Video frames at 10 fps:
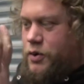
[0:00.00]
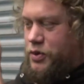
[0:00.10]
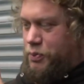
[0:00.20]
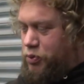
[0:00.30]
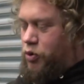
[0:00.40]

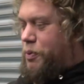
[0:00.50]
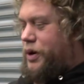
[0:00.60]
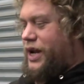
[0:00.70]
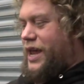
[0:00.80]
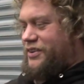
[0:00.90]
the proper
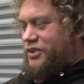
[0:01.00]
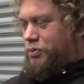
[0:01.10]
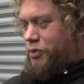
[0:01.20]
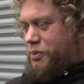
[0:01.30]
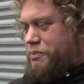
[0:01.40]
collector,
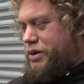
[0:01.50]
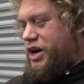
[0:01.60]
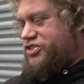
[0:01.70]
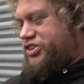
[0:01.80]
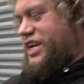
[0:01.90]
proper
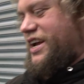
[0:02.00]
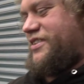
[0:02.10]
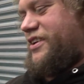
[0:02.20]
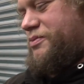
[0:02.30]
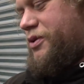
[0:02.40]
merge
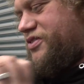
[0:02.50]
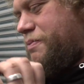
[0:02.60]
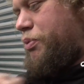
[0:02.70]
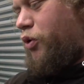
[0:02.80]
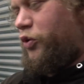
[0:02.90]
collector. That is the most
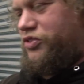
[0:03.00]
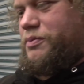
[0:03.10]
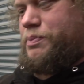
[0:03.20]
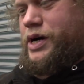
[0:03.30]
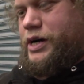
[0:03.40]

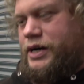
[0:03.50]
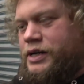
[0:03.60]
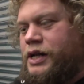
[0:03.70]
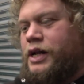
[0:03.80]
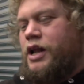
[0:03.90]
important part
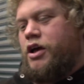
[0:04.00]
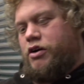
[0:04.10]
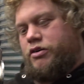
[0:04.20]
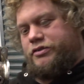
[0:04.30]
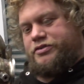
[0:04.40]

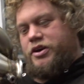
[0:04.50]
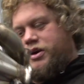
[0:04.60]
of